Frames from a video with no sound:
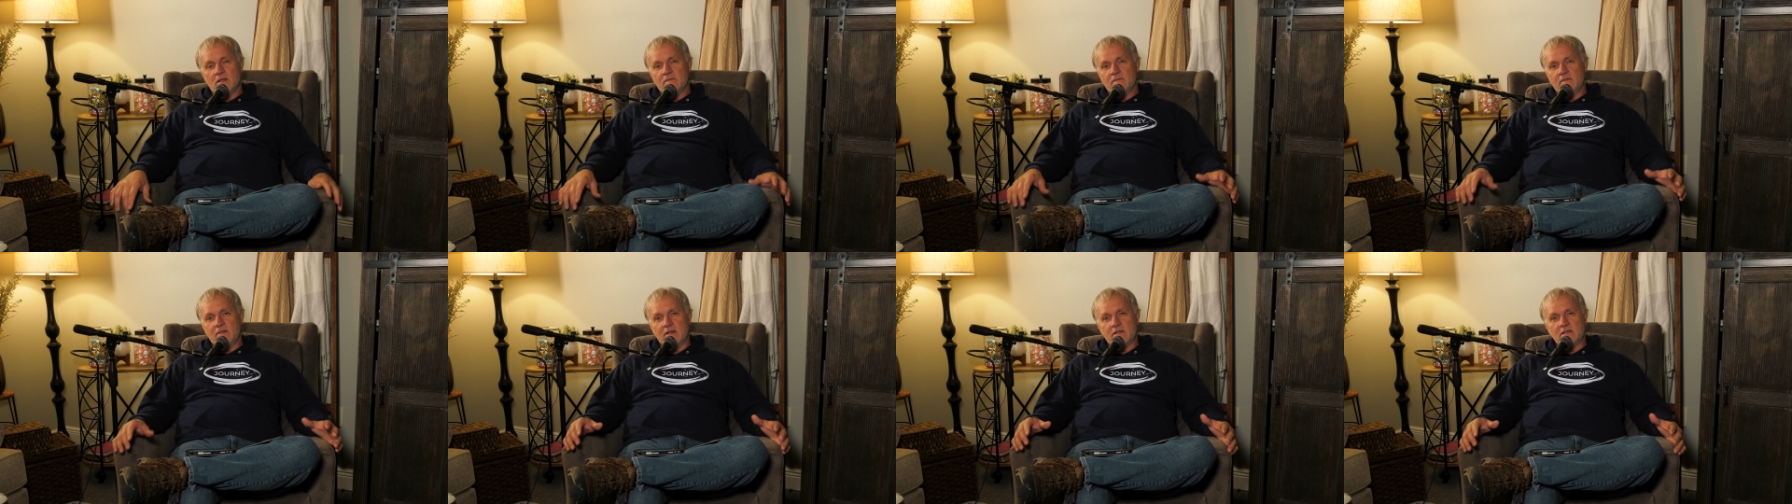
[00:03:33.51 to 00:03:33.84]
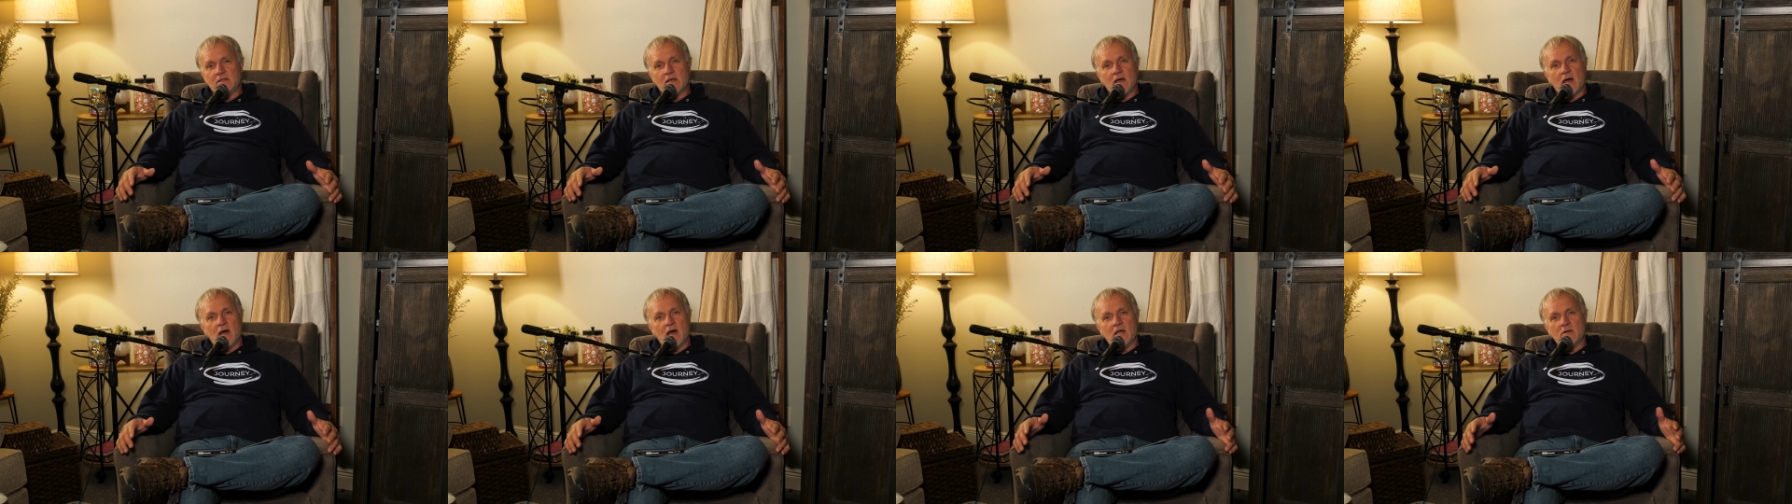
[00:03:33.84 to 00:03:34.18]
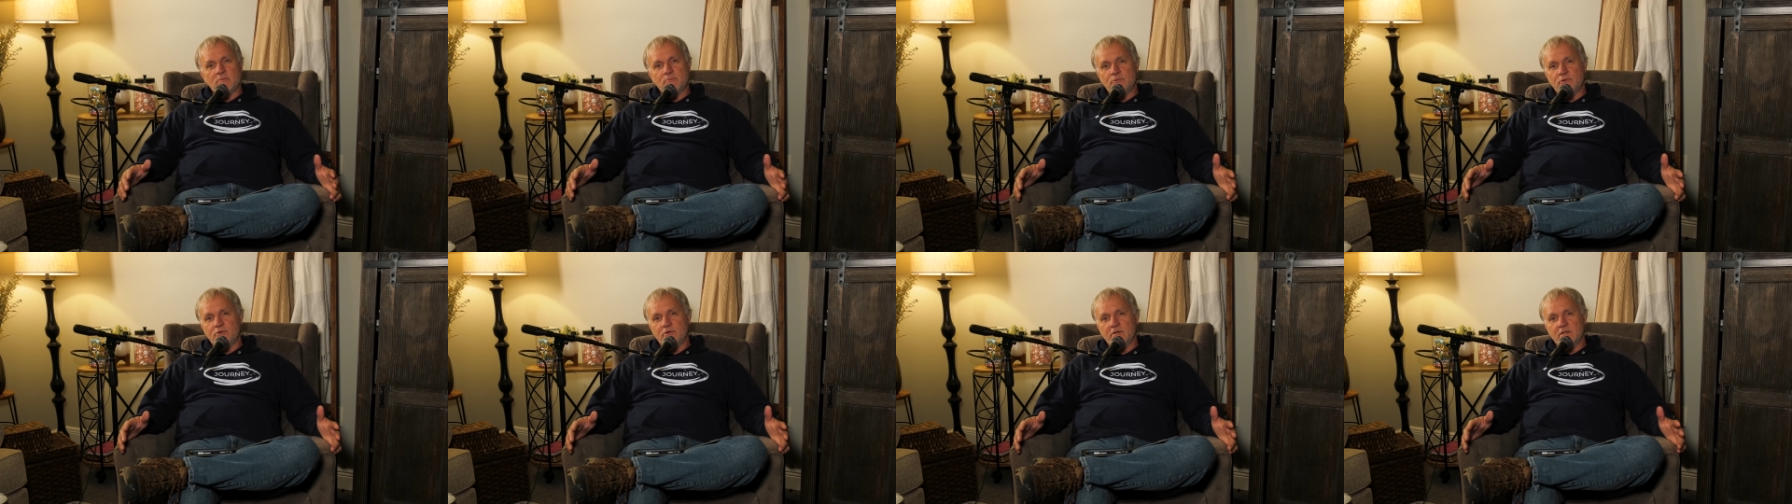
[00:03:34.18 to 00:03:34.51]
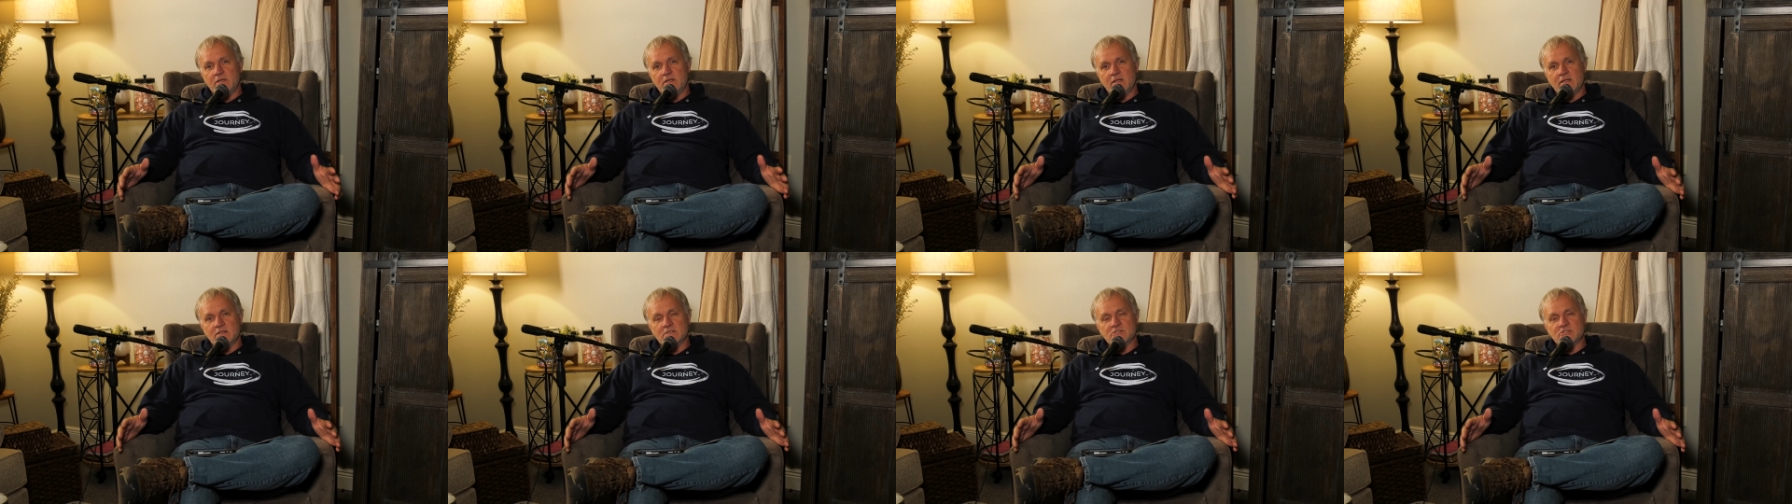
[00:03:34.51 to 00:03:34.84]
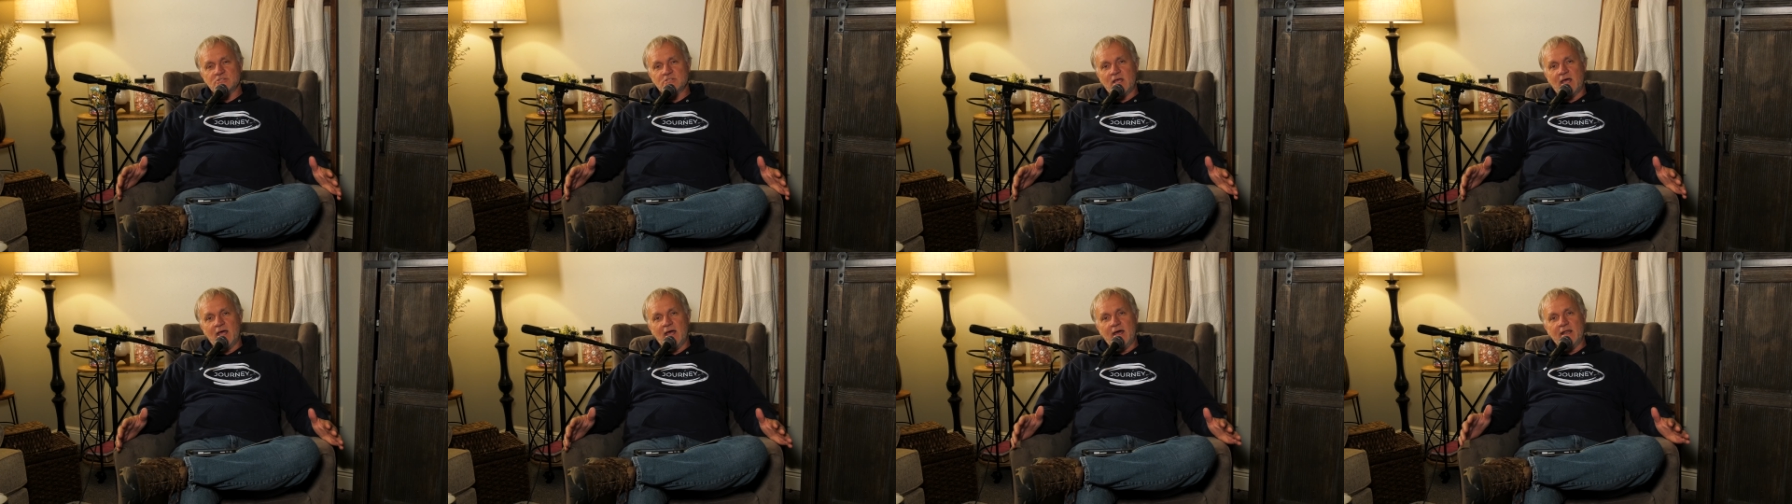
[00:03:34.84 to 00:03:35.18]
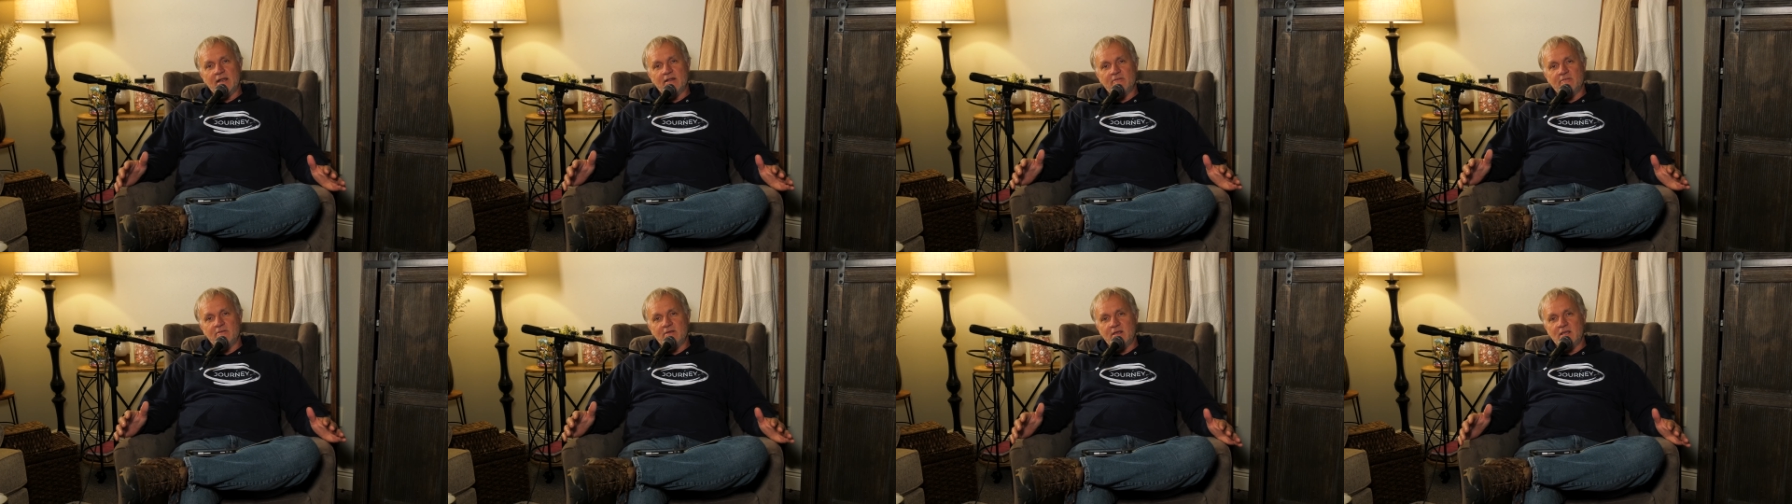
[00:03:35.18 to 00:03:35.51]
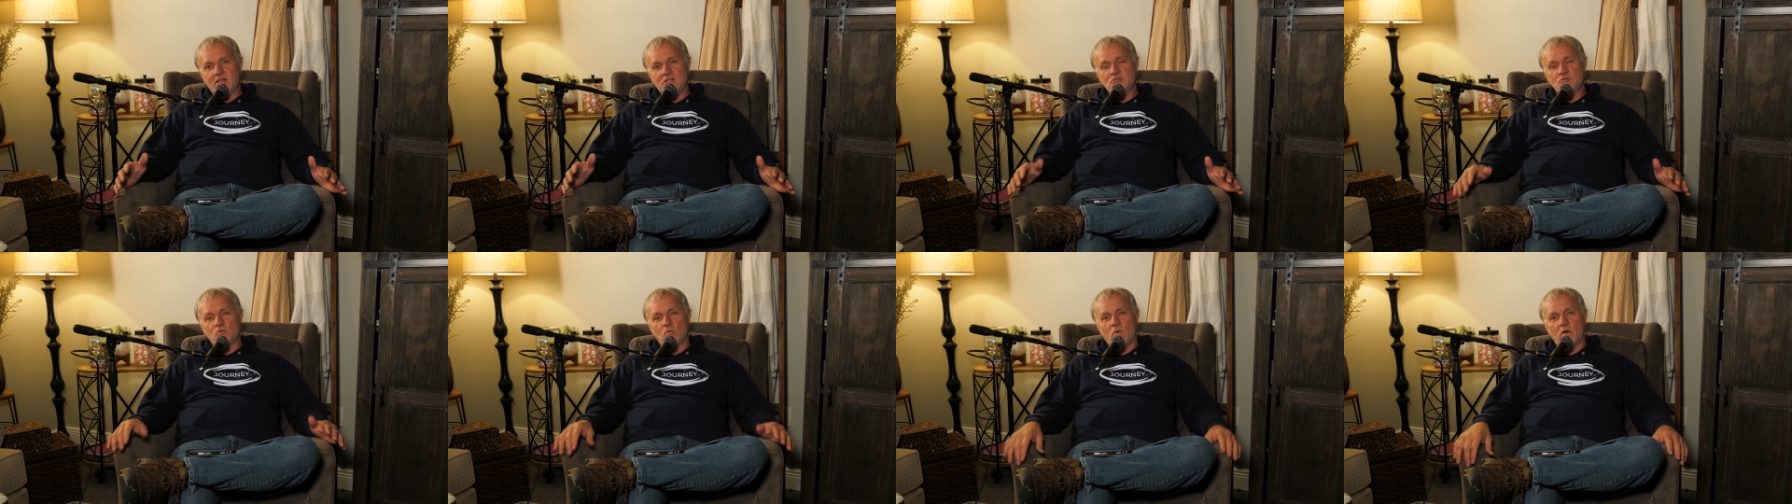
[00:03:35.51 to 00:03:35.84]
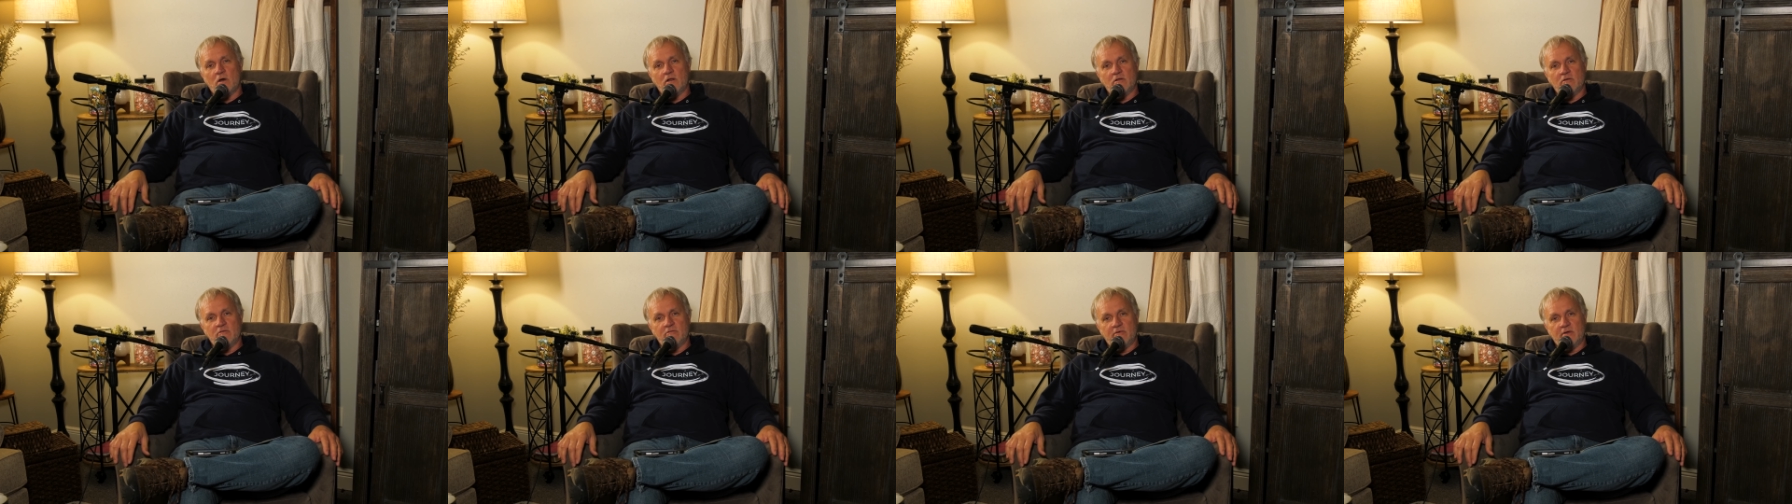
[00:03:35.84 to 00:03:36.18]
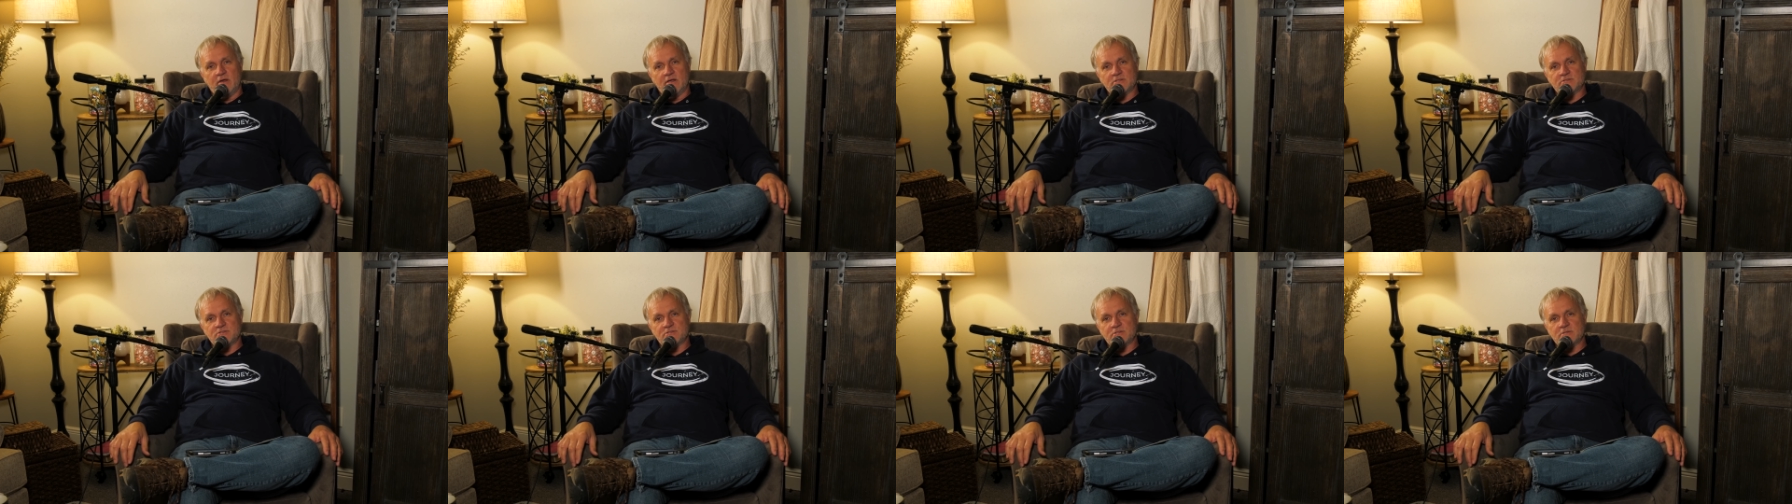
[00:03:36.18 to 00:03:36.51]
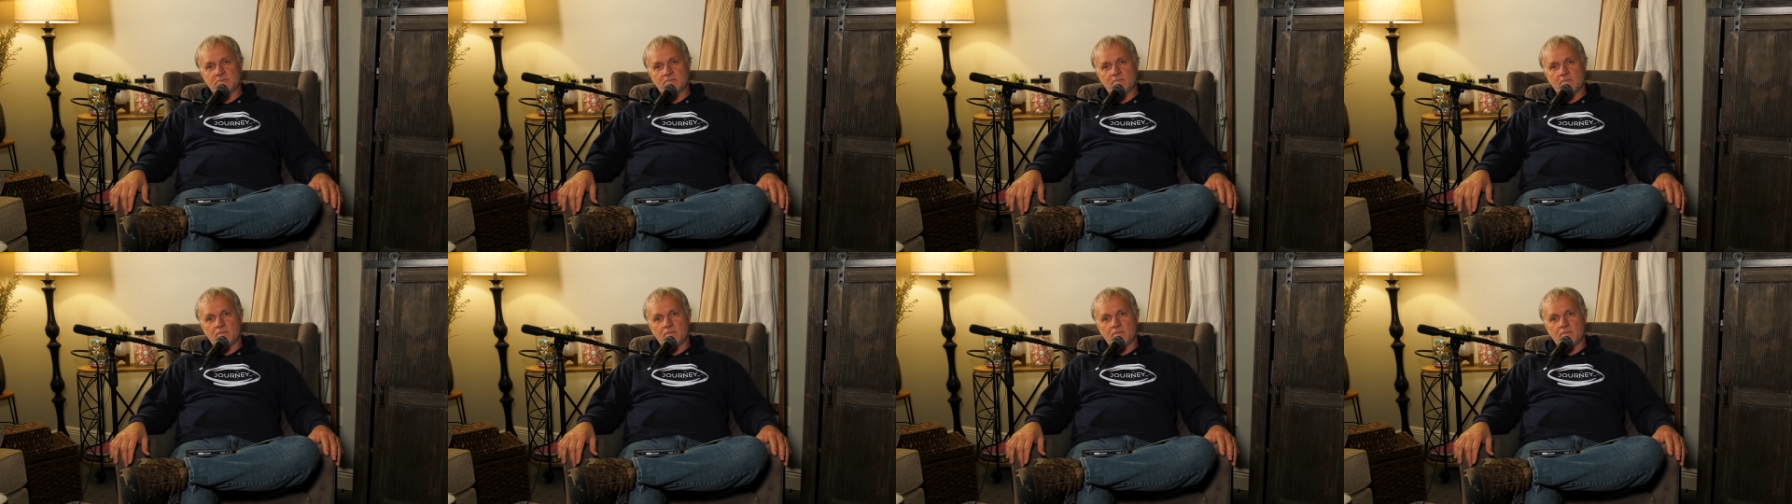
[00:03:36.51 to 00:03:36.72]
that God put inside of each one of us